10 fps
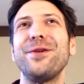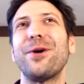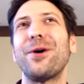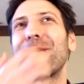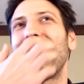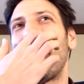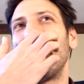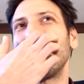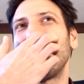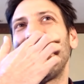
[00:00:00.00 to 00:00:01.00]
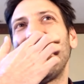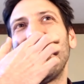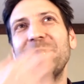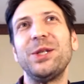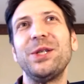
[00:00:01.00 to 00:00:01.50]
go around
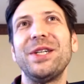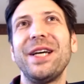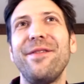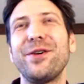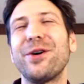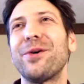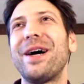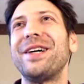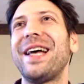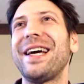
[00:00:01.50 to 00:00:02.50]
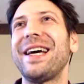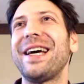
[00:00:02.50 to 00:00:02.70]
like